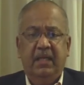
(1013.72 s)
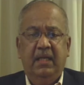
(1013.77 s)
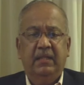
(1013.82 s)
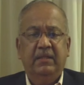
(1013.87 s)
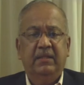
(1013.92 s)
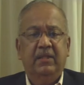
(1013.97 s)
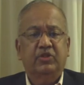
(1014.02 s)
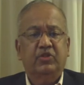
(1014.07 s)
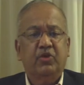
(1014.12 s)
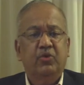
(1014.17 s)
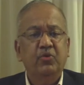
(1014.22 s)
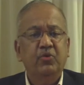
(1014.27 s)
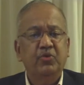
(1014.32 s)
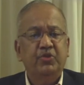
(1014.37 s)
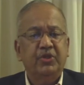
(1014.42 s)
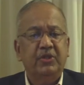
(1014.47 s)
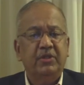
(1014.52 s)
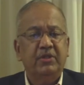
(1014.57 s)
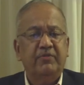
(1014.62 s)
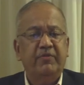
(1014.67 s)
The
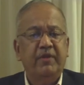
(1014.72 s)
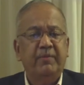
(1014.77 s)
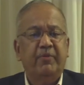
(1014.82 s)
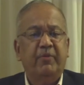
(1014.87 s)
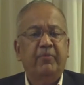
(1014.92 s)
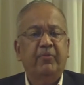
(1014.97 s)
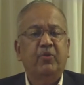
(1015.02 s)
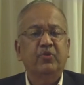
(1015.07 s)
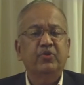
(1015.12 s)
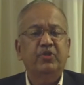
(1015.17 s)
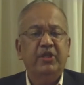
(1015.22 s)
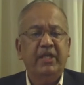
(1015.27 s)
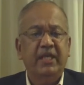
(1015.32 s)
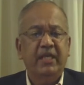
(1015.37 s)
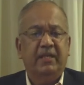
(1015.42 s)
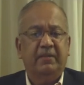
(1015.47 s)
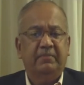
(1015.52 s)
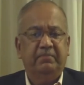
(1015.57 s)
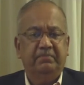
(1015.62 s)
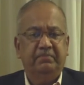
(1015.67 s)
solutions we propose
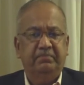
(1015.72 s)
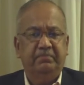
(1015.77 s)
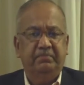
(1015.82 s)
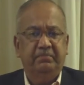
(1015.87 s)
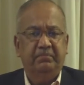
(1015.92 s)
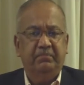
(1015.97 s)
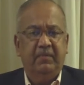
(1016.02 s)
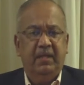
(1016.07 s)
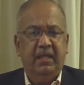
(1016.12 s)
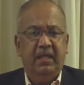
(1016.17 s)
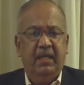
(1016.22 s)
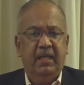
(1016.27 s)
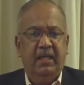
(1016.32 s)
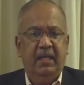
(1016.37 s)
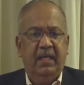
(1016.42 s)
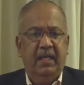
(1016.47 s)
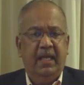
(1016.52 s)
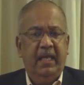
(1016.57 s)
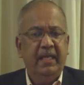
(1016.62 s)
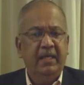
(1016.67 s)
here
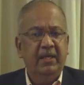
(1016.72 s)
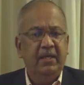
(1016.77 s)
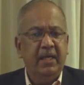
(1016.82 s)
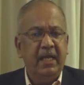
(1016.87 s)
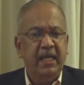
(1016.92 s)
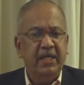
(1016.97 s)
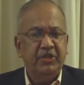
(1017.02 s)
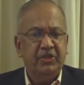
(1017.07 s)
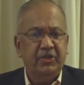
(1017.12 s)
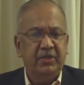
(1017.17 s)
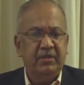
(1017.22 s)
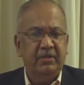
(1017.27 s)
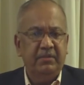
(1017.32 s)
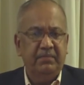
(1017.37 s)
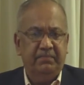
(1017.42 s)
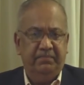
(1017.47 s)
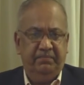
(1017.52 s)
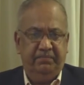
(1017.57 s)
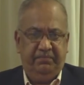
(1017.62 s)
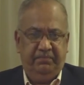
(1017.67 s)
in relation
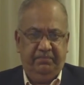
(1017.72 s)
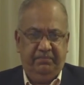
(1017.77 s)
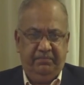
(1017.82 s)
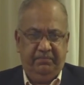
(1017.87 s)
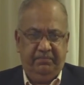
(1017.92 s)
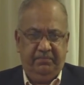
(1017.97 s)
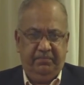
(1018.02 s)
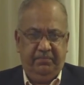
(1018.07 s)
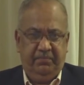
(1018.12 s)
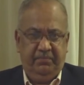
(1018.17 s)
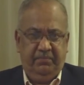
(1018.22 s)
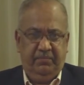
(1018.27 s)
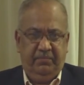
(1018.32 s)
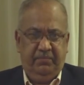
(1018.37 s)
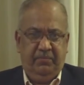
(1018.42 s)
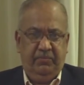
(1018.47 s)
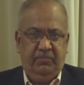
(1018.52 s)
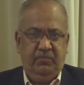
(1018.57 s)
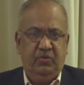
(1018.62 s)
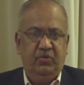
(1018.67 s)

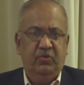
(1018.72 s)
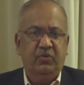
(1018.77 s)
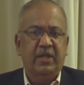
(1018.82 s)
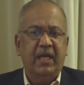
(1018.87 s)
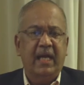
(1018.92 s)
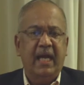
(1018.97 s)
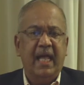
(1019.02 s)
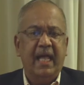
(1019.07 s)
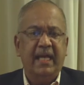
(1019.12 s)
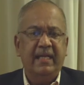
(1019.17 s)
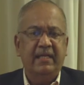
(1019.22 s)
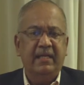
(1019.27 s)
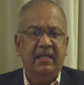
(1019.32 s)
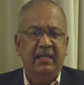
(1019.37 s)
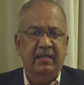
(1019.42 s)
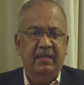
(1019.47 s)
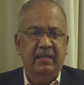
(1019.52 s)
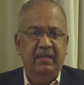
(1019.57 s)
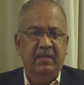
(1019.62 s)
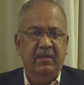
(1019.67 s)
to the land
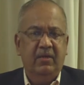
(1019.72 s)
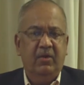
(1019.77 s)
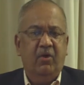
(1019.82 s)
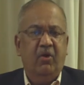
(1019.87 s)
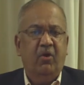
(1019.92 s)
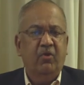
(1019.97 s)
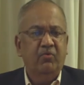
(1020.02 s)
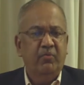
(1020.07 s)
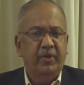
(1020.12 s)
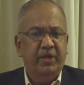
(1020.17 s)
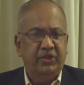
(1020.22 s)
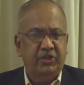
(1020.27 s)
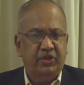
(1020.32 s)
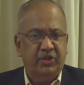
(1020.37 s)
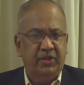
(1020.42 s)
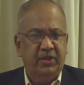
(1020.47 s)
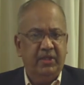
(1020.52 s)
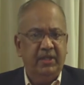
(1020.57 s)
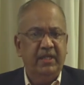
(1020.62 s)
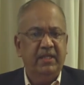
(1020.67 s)
on which
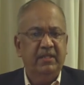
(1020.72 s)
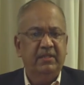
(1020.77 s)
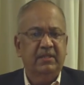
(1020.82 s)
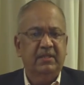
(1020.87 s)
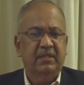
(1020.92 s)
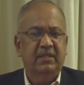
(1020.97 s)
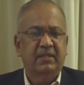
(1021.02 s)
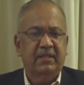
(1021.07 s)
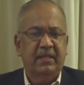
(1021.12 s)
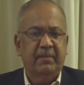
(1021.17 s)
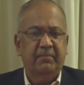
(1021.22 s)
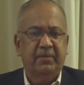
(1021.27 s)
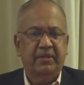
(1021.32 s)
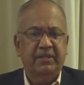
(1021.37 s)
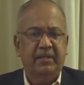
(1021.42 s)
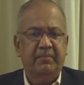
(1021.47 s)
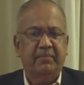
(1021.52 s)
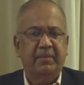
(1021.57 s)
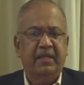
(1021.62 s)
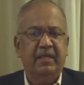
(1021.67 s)
these temples
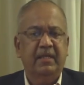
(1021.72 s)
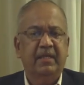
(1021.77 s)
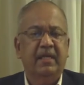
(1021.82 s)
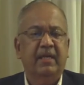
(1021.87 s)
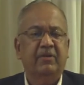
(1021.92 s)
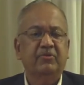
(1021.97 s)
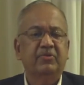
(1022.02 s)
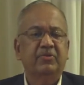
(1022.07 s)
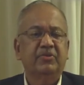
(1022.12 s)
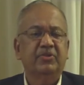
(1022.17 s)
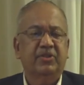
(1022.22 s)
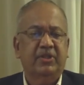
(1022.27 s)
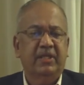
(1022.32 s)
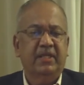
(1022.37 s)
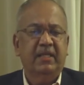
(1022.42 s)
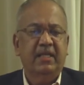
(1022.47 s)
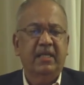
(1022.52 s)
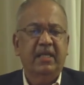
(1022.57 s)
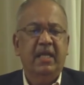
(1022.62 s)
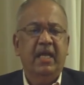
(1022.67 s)
and burial grounds
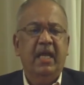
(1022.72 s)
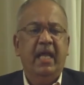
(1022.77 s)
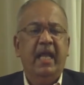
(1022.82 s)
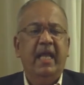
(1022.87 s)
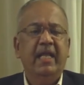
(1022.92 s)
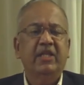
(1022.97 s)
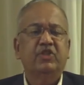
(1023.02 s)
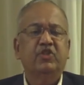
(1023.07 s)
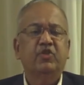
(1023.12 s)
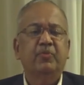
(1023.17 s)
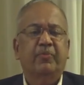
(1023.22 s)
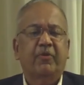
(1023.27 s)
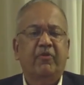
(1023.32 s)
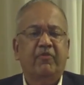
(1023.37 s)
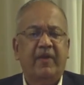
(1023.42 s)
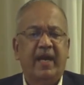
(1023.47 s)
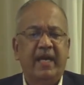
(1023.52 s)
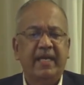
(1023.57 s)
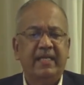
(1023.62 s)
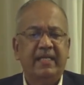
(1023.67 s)
sit is to
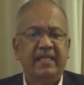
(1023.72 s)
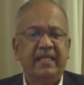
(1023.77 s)
provide